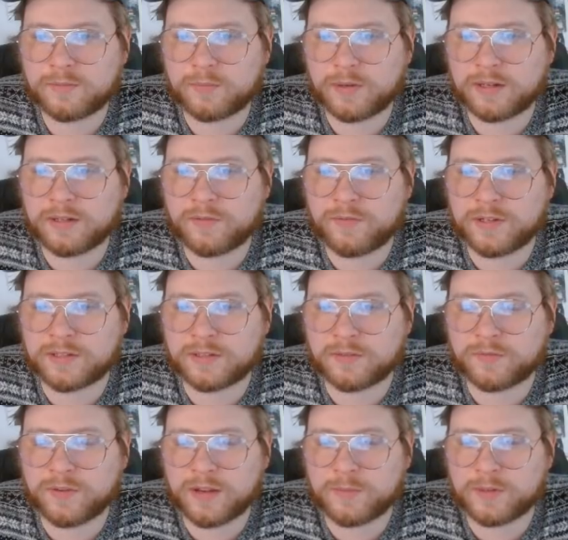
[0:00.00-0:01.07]
Bring in the Feast and
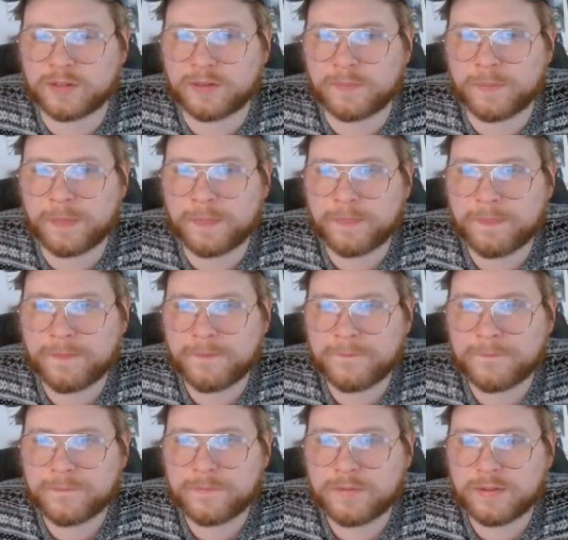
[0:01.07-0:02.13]
Famine.
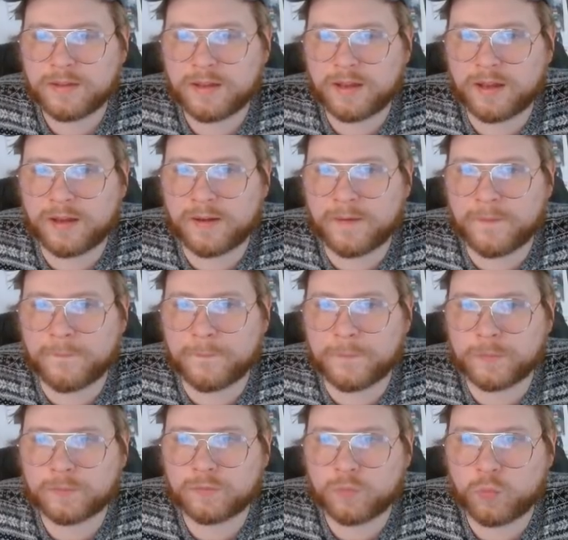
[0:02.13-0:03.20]

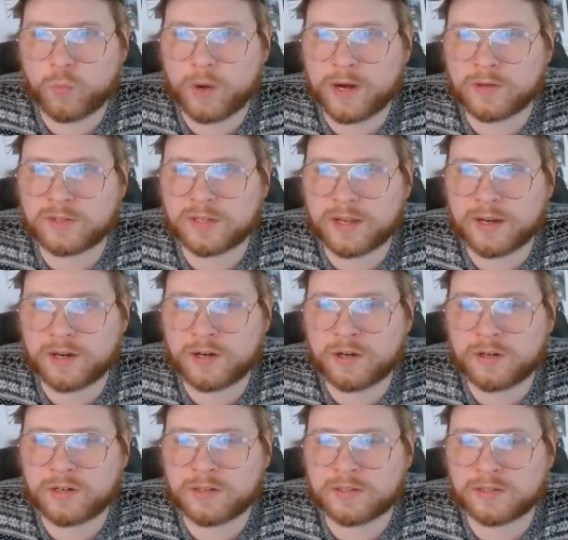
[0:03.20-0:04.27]
Um, Wear
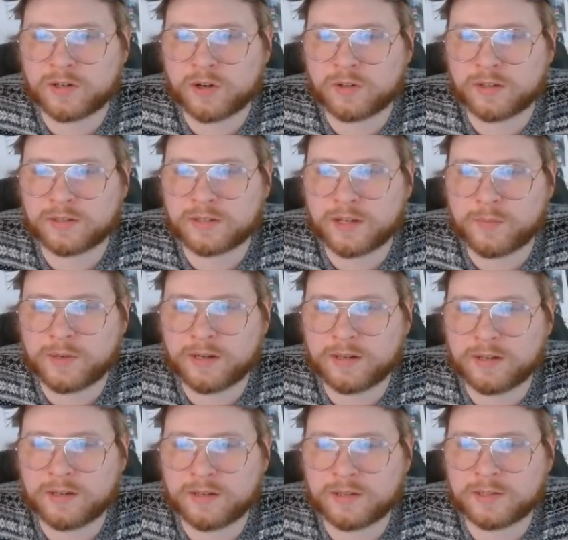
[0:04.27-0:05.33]
Tear is a card that's coming
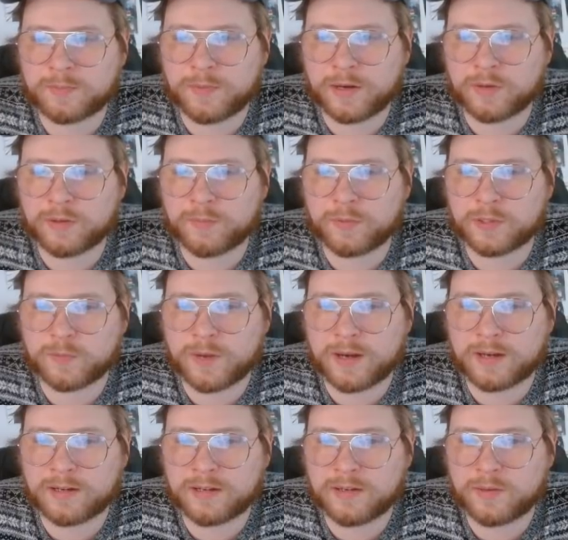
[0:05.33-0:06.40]
in. It's better than
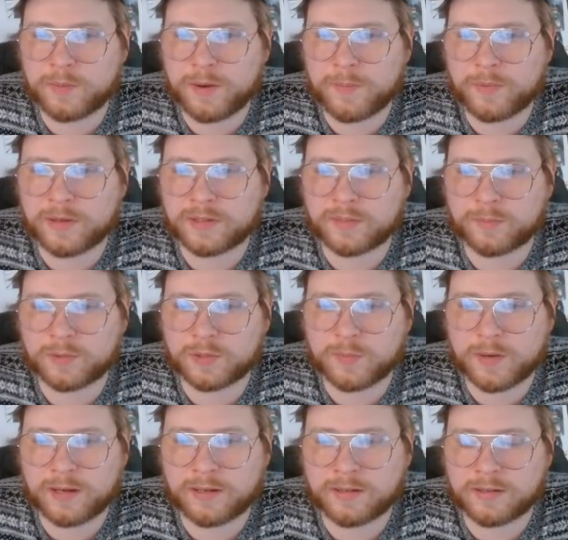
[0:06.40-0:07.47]
Prismatic Ending. We might play some
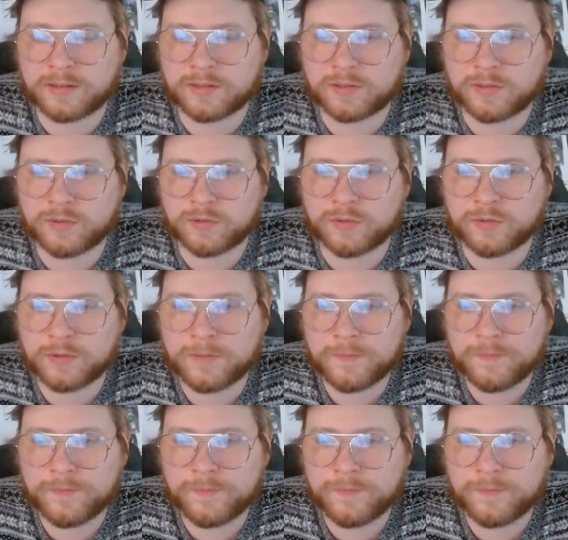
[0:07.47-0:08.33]
Prismatic Endings too.